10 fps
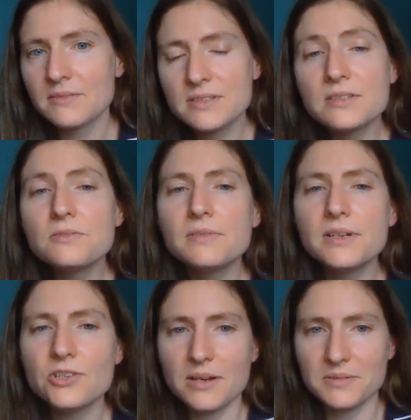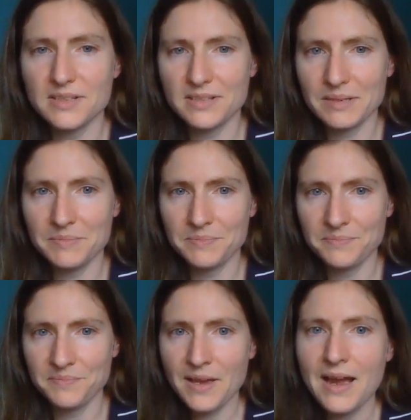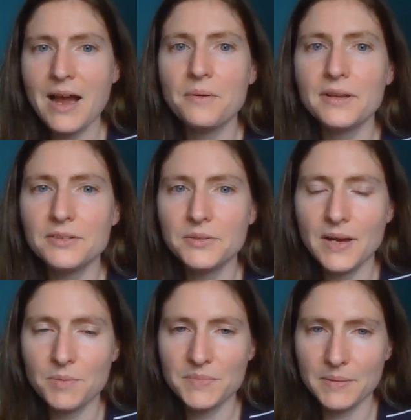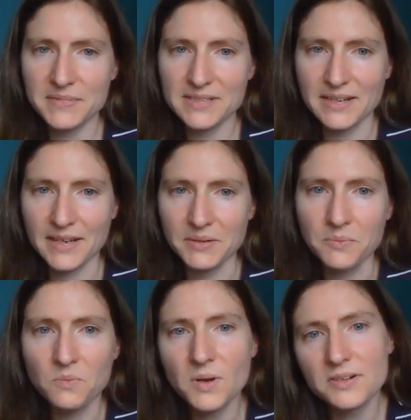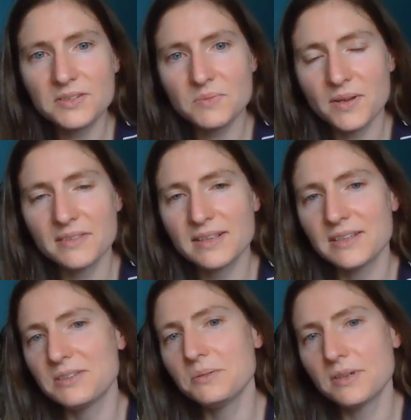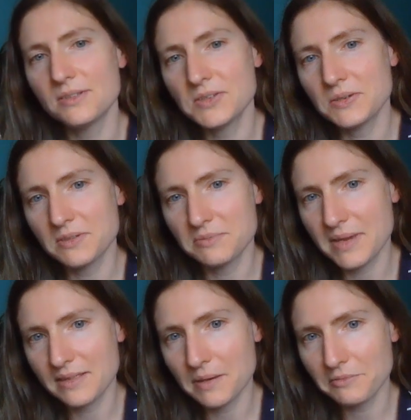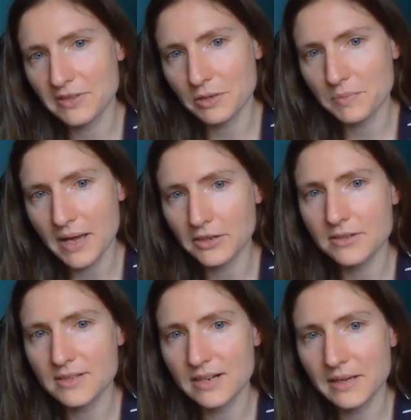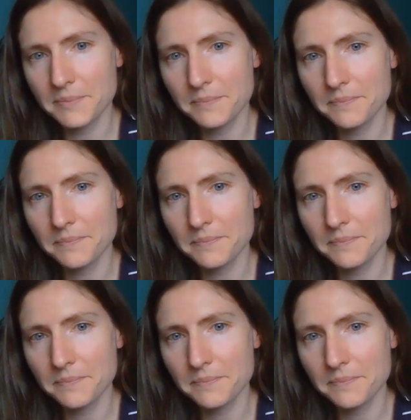Still reach out to them. How can you help them today? What is one thing that you can do to make them feel better today?